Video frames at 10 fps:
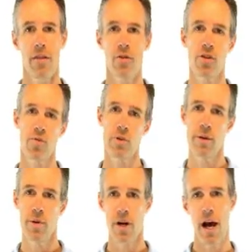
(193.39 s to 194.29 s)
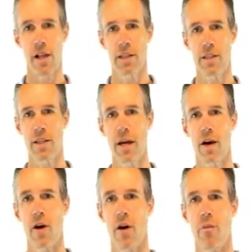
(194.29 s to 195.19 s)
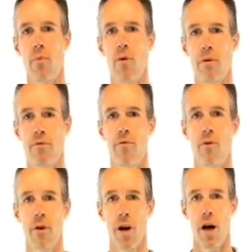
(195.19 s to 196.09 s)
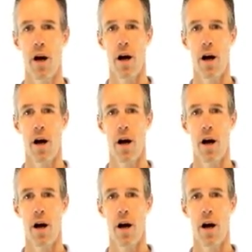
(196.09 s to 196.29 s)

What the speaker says: those three modalities there are important for